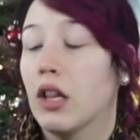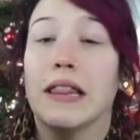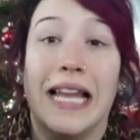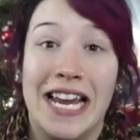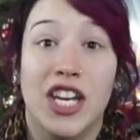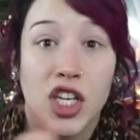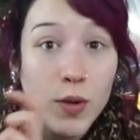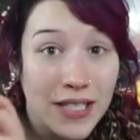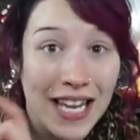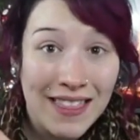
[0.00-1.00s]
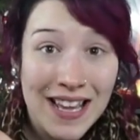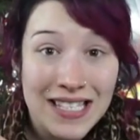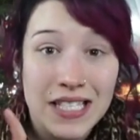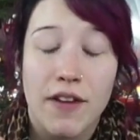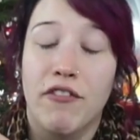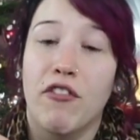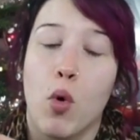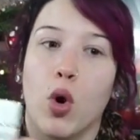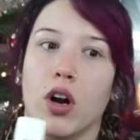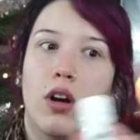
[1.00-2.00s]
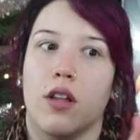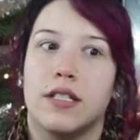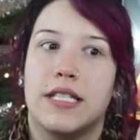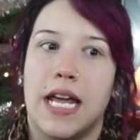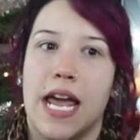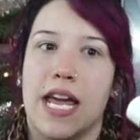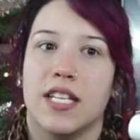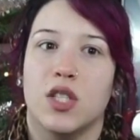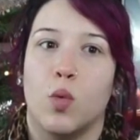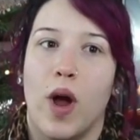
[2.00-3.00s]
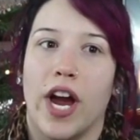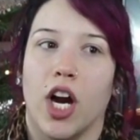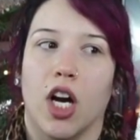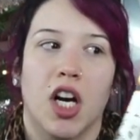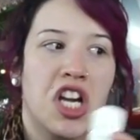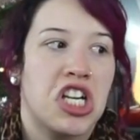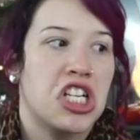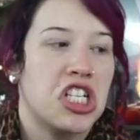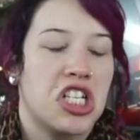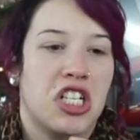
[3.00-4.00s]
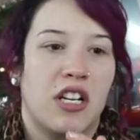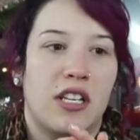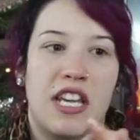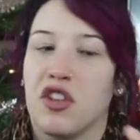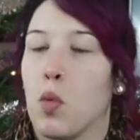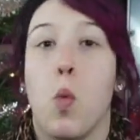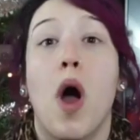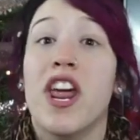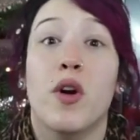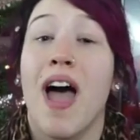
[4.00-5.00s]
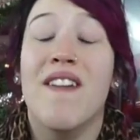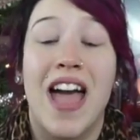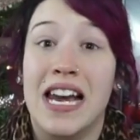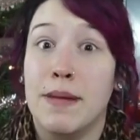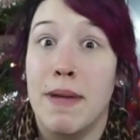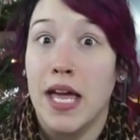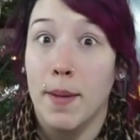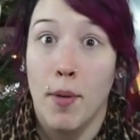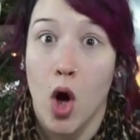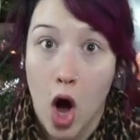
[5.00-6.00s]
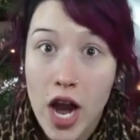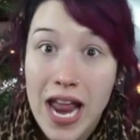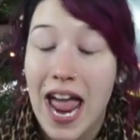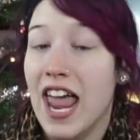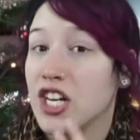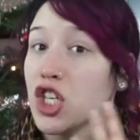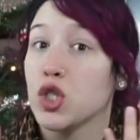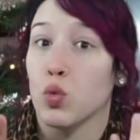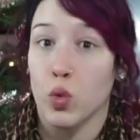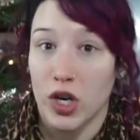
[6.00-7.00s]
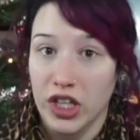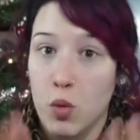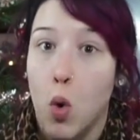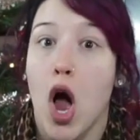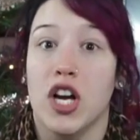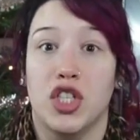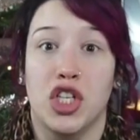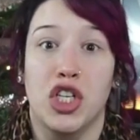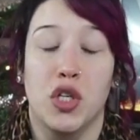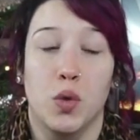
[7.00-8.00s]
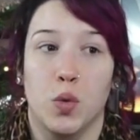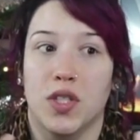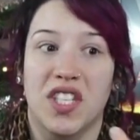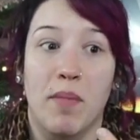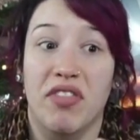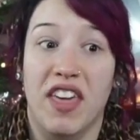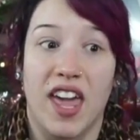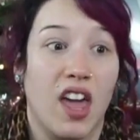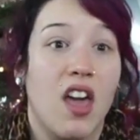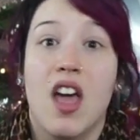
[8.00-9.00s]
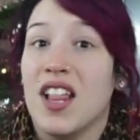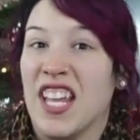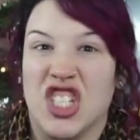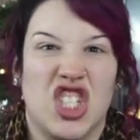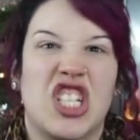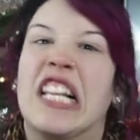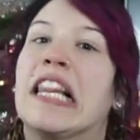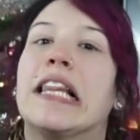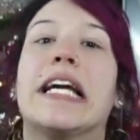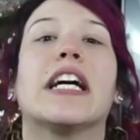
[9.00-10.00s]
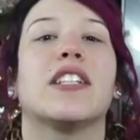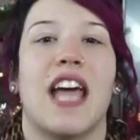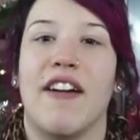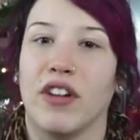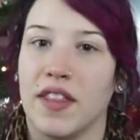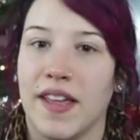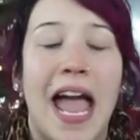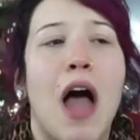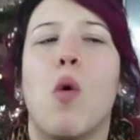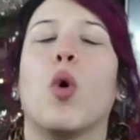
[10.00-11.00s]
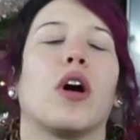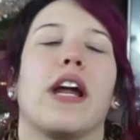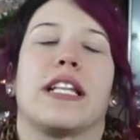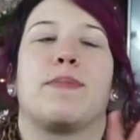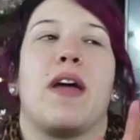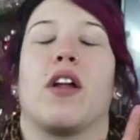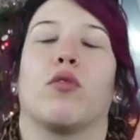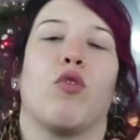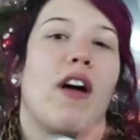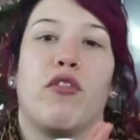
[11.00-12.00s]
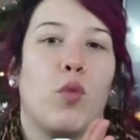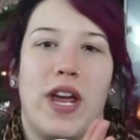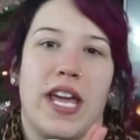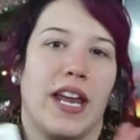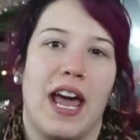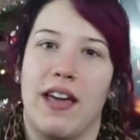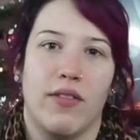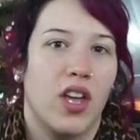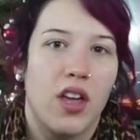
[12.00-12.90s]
like using this for days where either one, I don't have any makeup on and I just really want to use something that just clears everything out, or it's been a rough week and I